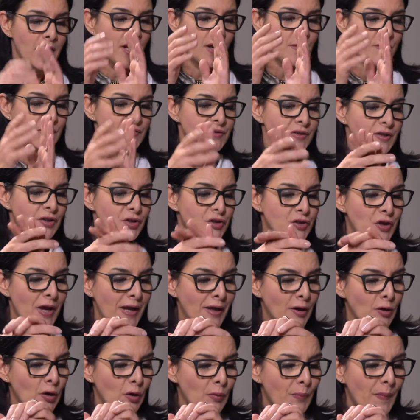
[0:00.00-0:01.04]
Mr.
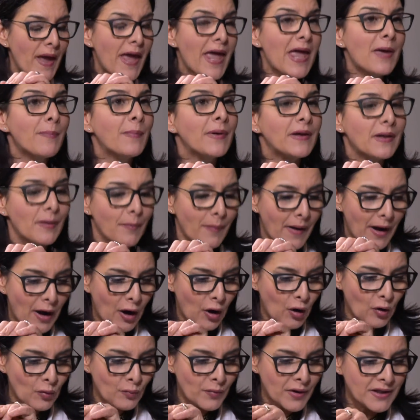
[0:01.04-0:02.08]
Jacob
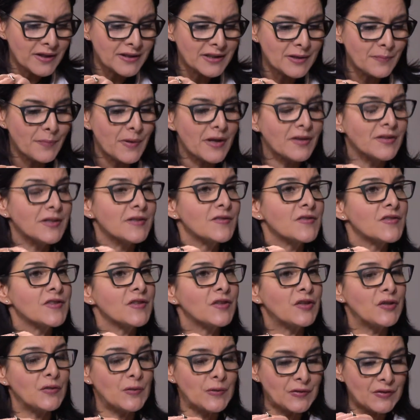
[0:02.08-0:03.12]
Appelbaum, independent
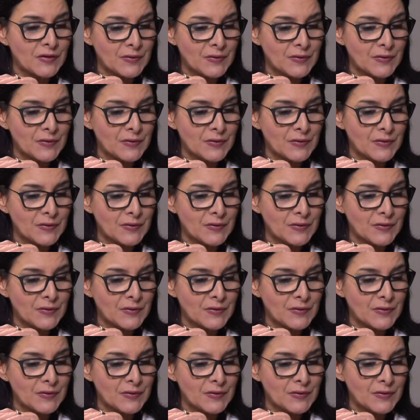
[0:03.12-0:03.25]
security